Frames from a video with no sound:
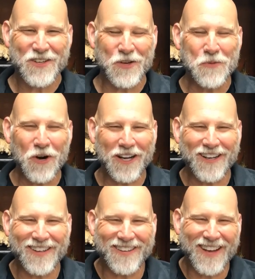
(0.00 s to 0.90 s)
Good
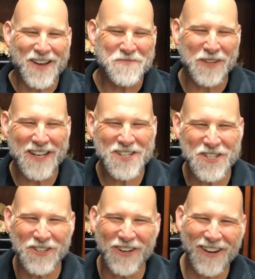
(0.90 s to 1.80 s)
morning. God bless
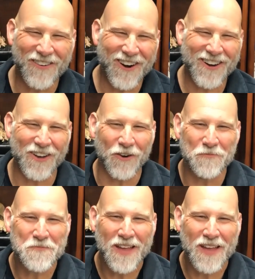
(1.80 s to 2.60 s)
you. How are you?